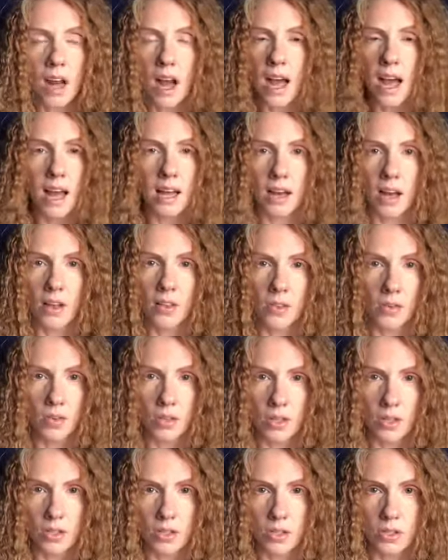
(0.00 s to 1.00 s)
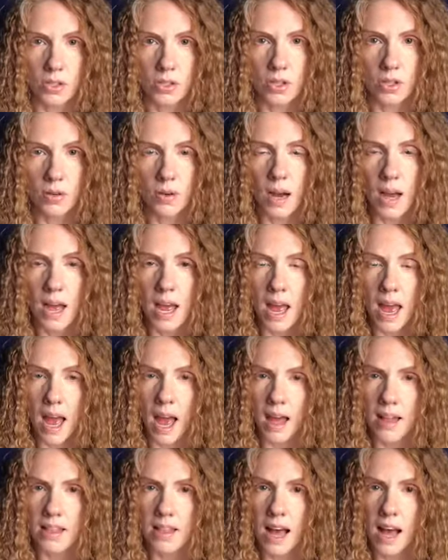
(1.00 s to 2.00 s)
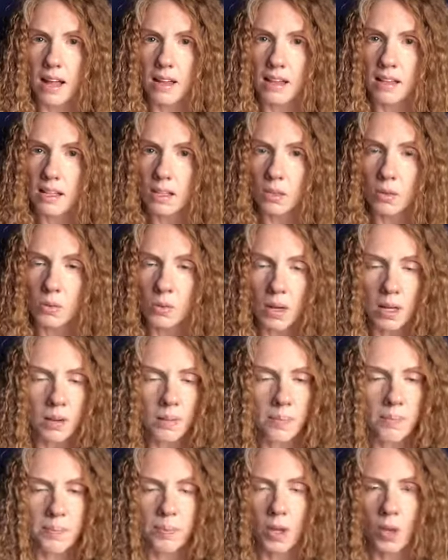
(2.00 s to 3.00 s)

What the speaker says: I had other things to do, and that little one